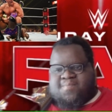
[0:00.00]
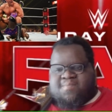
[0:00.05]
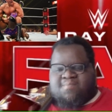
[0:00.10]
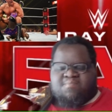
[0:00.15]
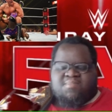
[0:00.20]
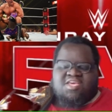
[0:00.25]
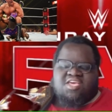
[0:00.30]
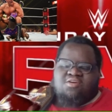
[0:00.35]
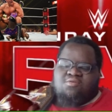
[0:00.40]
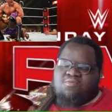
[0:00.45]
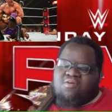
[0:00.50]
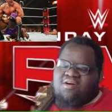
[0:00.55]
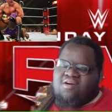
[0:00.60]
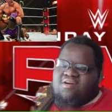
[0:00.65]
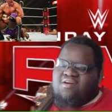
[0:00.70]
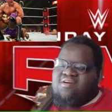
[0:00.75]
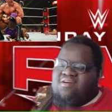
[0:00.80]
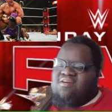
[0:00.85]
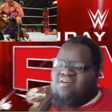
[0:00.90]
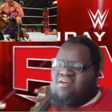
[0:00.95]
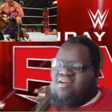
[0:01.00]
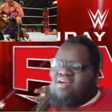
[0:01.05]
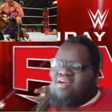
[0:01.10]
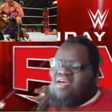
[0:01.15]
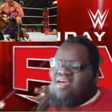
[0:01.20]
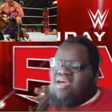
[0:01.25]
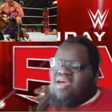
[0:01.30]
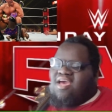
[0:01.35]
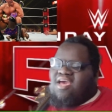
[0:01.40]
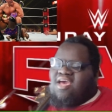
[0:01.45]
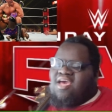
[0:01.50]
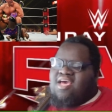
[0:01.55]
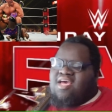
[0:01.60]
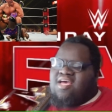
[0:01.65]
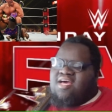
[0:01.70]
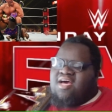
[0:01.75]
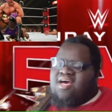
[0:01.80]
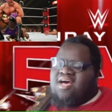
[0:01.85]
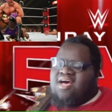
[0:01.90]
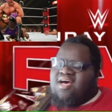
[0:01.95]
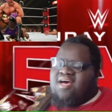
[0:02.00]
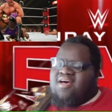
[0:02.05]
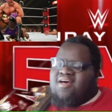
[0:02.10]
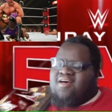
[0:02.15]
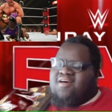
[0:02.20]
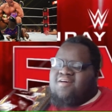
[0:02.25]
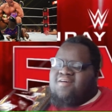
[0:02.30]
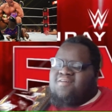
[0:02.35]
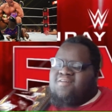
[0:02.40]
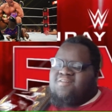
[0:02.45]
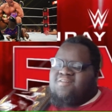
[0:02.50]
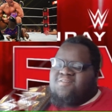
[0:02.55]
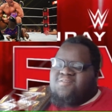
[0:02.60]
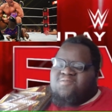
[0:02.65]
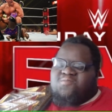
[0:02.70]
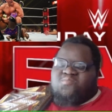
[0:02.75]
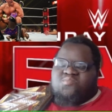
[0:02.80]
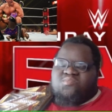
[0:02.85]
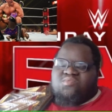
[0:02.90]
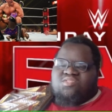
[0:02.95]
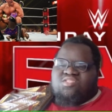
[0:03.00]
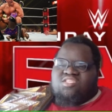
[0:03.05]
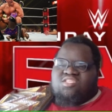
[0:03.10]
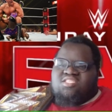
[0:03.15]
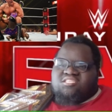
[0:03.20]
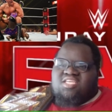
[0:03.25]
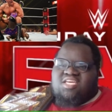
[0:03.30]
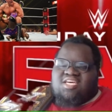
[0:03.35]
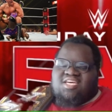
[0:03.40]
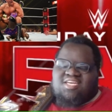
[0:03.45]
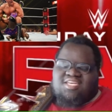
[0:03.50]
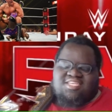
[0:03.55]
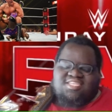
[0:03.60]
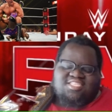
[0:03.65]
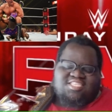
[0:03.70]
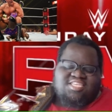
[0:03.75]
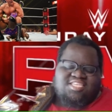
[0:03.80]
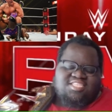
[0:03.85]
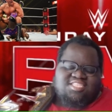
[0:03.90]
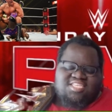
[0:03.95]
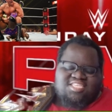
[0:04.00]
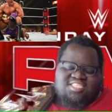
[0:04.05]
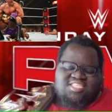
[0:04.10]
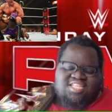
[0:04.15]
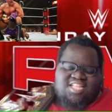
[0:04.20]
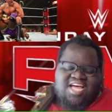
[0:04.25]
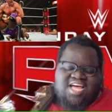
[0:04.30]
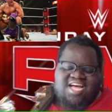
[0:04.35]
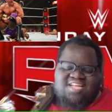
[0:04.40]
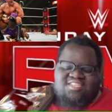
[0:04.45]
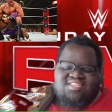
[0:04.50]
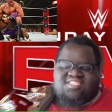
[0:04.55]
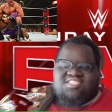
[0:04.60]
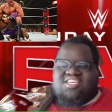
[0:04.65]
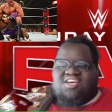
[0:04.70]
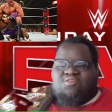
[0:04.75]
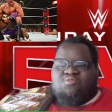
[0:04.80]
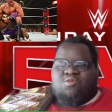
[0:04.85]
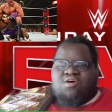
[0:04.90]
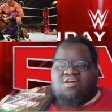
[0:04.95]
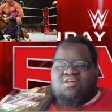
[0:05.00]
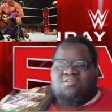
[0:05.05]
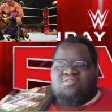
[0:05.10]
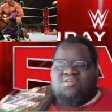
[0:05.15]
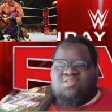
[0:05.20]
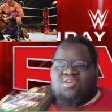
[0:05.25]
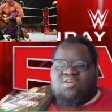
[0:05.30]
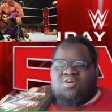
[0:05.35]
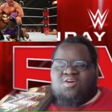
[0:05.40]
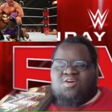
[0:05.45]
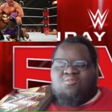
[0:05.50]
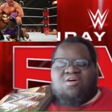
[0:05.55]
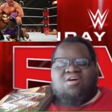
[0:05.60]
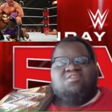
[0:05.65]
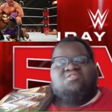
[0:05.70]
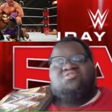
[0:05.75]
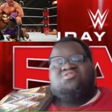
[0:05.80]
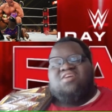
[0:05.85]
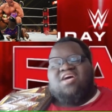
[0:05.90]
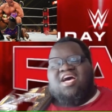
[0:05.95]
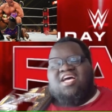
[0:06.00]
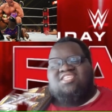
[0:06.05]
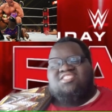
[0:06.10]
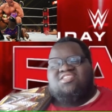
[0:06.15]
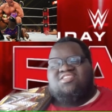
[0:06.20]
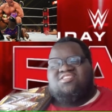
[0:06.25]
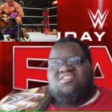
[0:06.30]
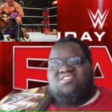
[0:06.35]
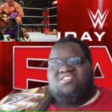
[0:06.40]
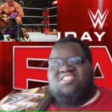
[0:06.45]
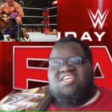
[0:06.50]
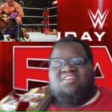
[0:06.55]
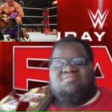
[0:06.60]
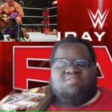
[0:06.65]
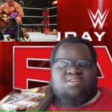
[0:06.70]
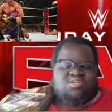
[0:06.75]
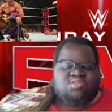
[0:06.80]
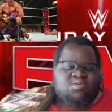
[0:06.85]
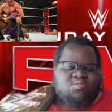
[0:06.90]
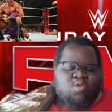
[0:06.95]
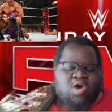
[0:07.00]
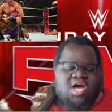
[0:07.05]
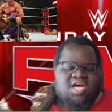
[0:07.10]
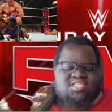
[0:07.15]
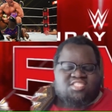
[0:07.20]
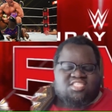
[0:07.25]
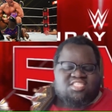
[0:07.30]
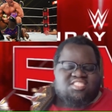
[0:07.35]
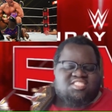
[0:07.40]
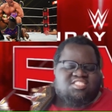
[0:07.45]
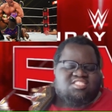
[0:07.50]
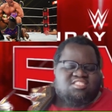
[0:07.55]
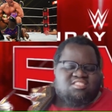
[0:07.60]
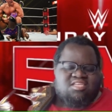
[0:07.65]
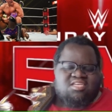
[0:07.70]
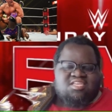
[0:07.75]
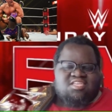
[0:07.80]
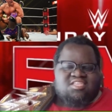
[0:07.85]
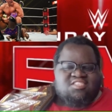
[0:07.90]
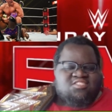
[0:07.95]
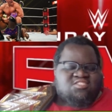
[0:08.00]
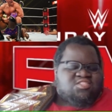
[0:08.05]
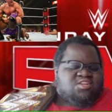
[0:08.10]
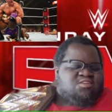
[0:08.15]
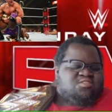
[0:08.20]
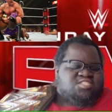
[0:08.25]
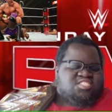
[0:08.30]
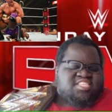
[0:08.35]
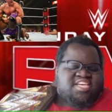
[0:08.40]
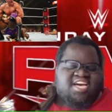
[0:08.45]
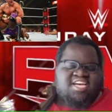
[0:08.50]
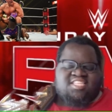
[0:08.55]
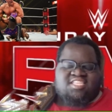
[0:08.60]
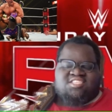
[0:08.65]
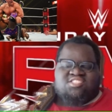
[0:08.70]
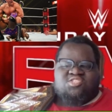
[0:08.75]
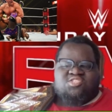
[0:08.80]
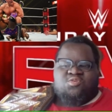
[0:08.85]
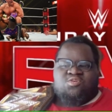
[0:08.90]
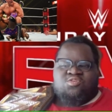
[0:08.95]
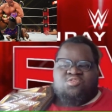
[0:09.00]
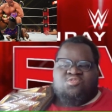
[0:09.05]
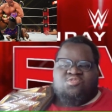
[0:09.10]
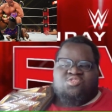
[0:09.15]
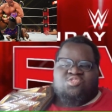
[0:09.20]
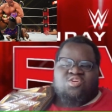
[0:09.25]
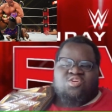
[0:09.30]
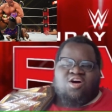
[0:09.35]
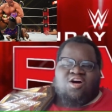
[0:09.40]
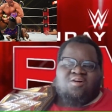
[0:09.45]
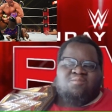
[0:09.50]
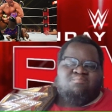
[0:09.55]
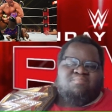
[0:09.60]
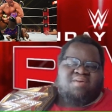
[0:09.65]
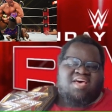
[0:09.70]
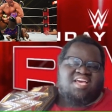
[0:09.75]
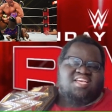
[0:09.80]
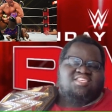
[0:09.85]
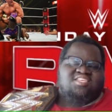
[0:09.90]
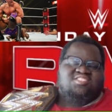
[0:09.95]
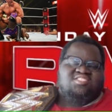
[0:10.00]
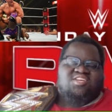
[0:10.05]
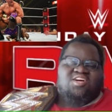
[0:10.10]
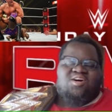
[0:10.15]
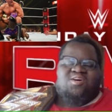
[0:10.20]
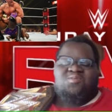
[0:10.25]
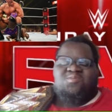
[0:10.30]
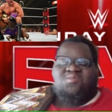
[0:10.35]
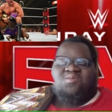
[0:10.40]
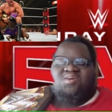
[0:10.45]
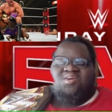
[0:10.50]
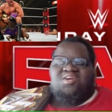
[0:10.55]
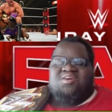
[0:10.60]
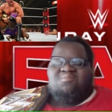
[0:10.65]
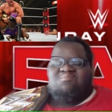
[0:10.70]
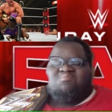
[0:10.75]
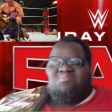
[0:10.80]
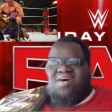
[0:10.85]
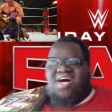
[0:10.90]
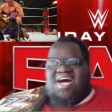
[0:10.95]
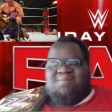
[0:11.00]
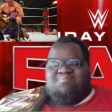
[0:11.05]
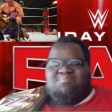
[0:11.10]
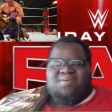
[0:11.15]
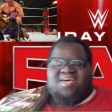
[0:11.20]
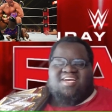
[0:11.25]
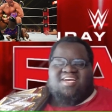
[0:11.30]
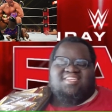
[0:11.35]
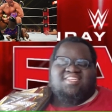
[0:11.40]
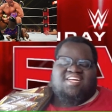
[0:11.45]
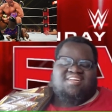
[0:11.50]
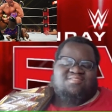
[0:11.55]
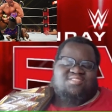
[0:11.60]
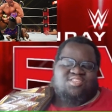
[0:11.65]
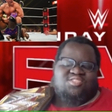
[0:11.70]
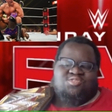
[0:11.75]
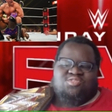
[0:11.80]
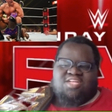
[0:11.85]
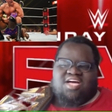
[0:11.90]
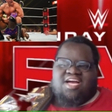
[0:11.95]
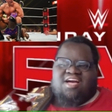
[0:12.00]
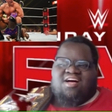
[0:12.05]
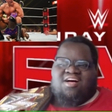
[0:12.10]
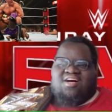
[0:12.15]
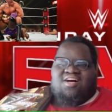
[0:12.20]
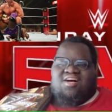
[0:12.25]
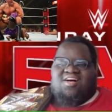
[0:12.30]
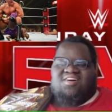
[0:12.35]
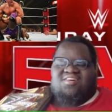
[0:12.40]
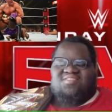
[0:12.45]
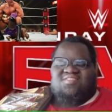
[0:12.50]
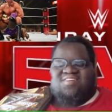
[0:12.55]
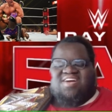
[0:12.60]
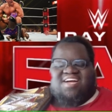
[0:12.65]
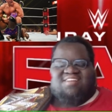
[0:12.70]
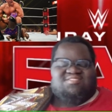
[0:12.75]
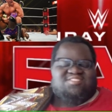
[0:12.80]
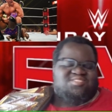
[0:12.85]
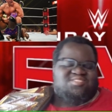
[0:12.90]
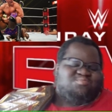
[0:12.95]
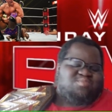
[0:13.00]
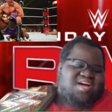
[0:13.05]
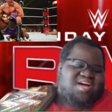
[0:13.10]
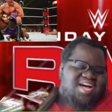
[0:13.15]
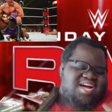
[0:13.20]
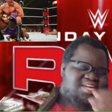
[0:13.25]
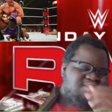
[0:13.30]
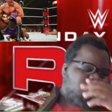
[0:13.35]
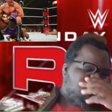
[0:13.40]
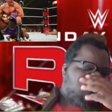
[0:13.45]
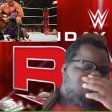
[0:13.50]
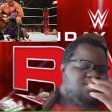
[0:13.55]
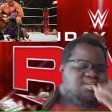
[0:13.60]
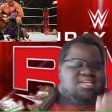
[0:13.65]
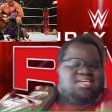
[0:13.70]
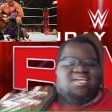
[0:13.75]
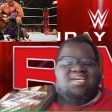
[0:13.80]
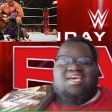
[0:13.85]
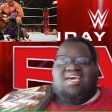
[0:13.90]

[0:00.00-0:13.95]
B word? And she said, she just laughed and said, "Well, why don't you ask her yourself?" And while she's, you know, saying this to her, you saw Becky's coat pop back up, so you like, "Oh crap, she's behind her."